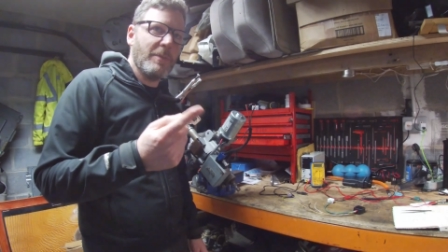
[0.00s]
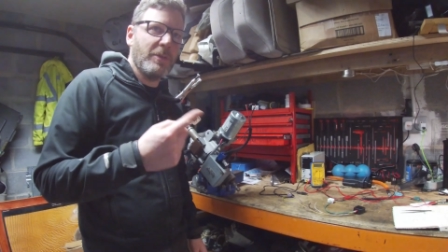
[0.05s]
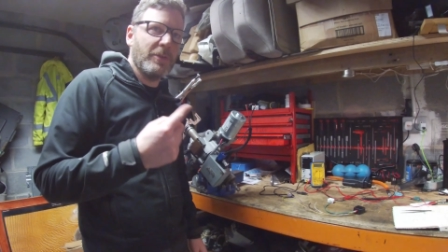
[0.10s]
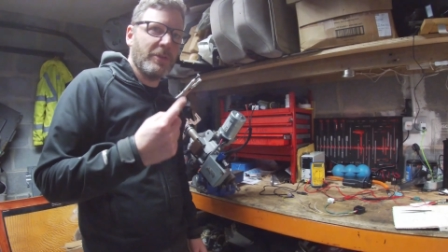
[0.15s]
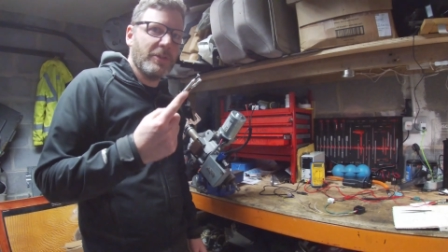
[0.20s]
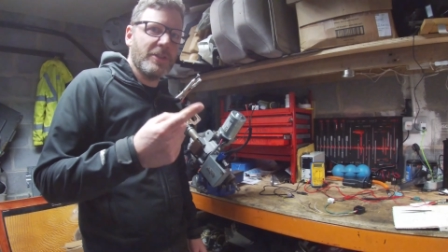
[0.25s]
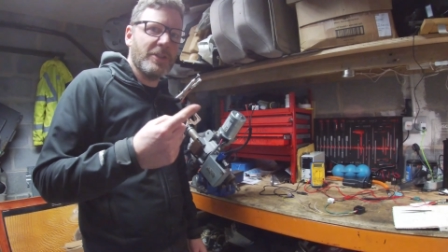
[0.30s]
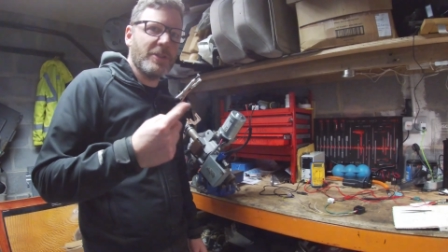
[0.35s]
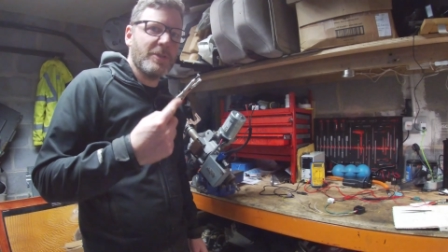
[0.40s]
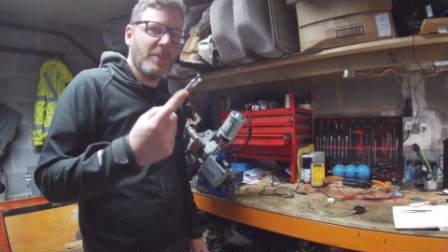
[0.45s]

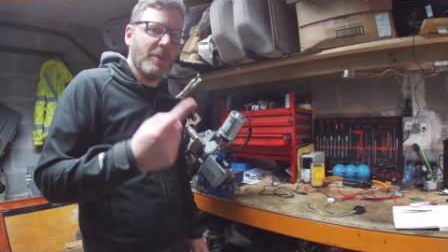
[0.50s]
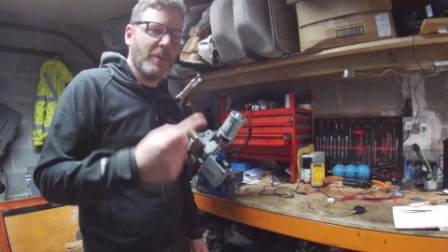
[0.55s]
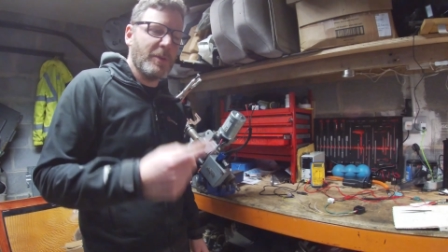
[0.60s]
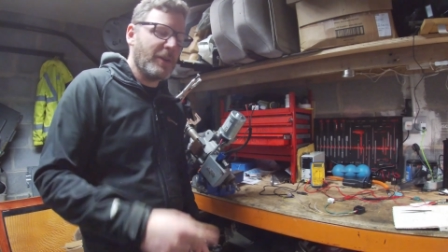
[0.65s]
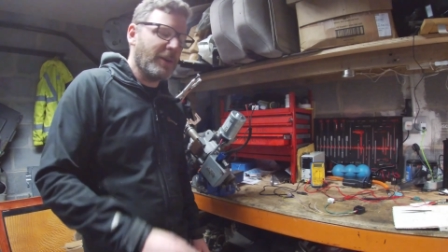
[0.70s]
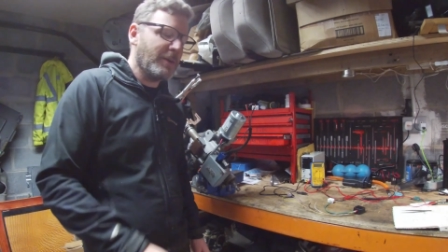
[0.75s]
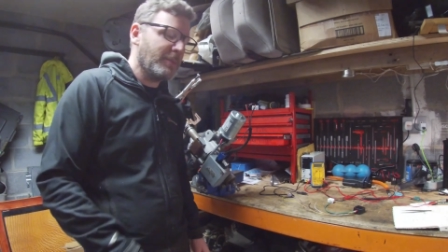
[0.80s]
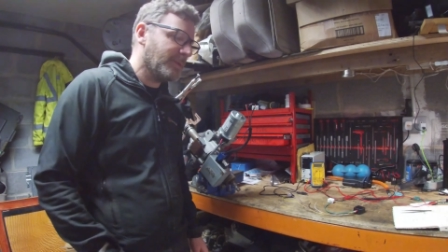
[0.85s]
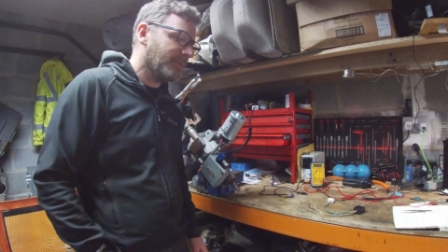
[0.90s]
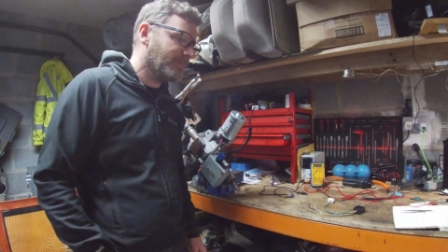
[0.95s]
motor to
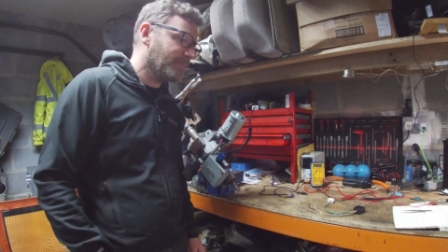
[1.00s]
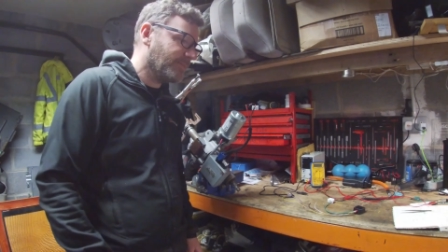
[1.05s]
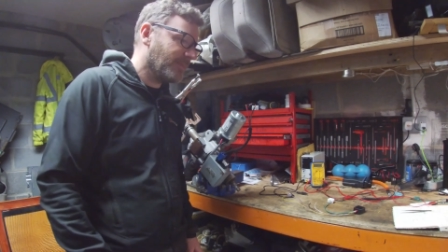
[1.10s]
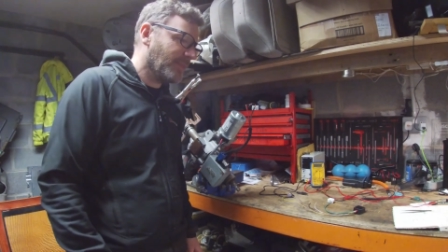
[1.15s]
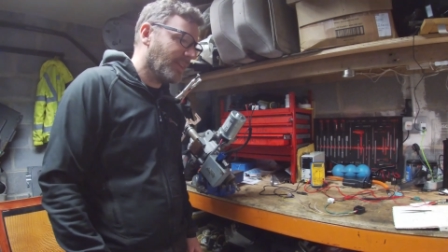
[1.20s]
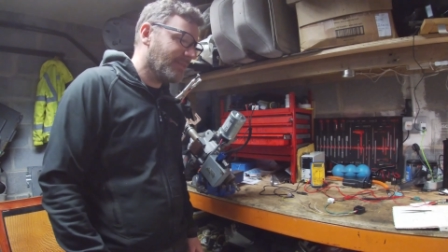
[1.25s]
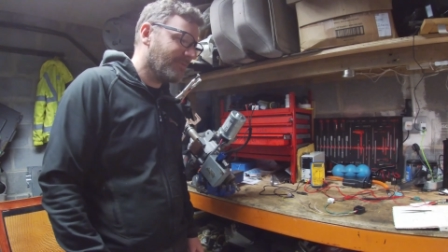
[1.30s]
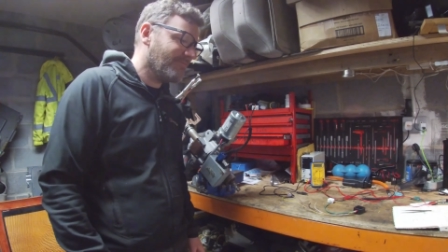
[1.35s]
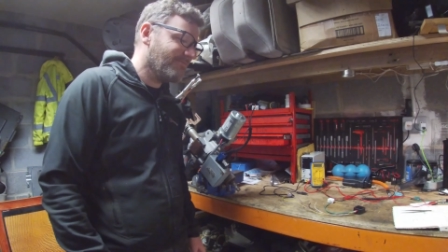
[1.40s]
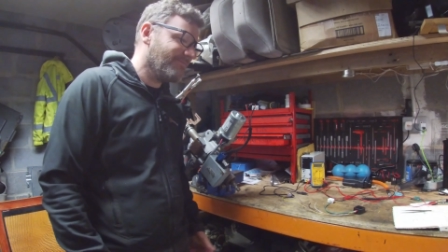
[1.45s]
spool up.
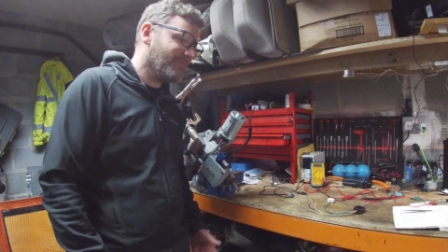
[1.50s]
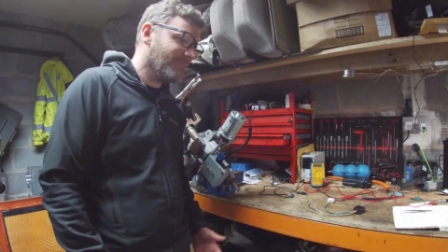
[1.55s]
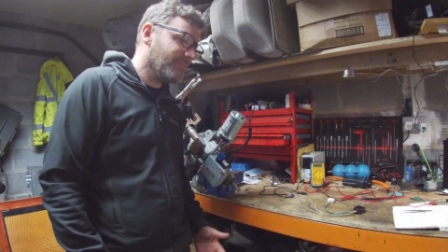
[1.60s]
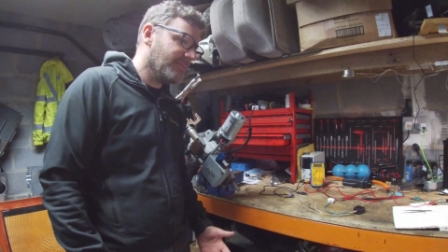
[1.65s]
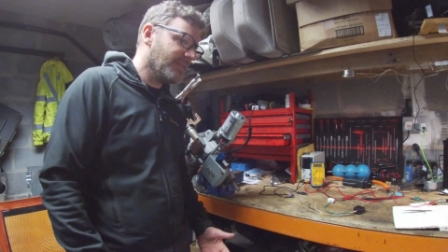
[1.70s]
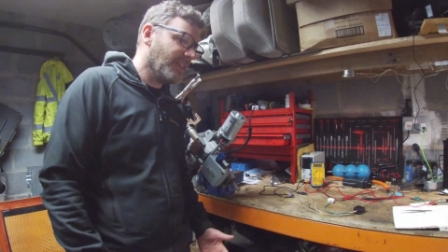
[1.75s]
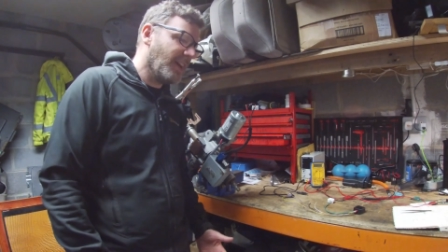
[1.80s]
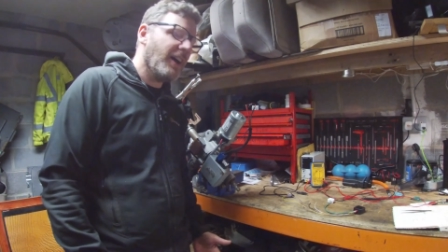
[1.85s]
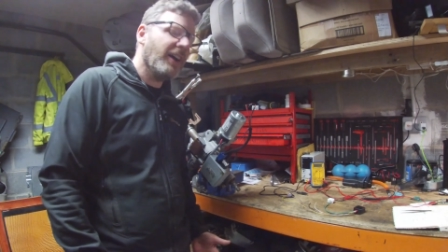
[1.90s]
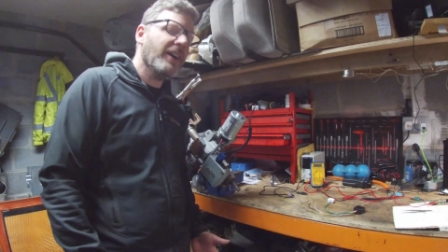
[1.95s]

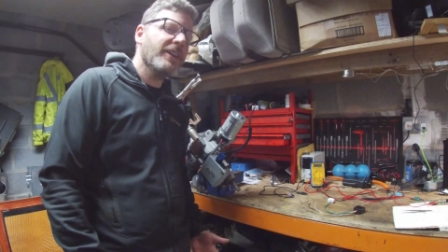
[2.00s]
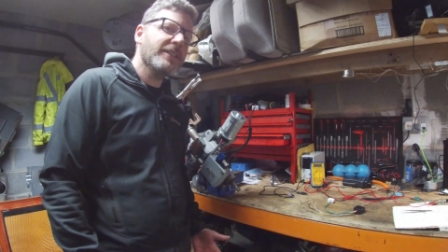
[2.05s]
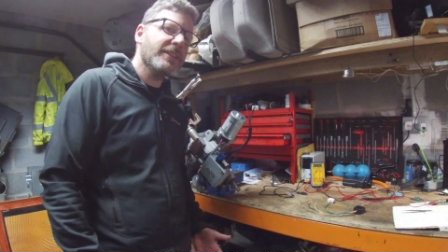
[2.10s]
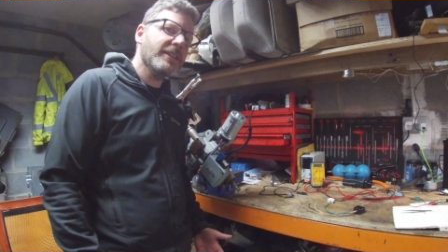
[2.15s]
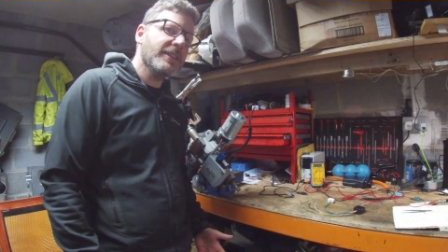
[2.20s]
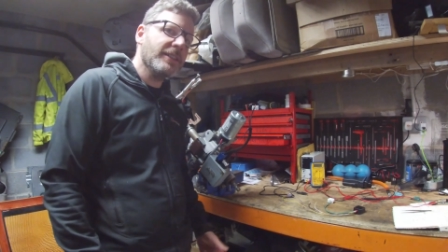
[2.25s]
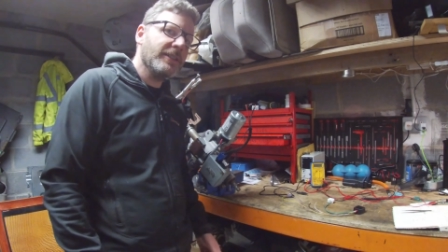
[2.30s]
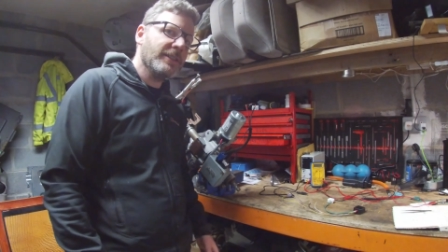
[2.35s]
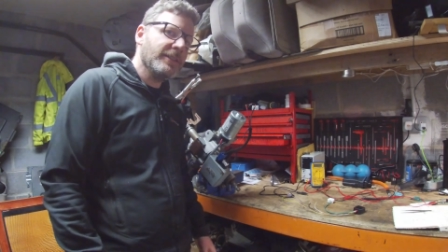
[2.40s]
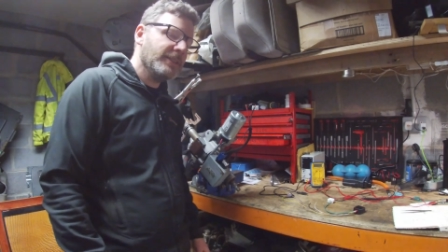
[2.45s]
Not
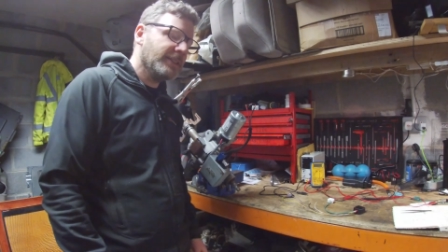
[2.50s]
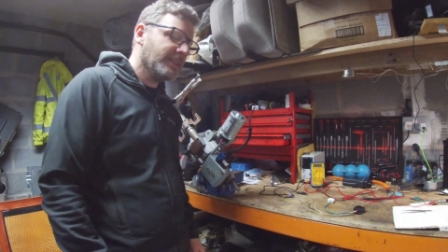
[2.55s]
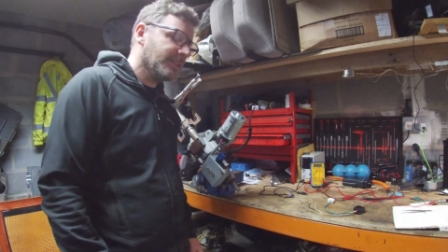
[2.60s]
ideal.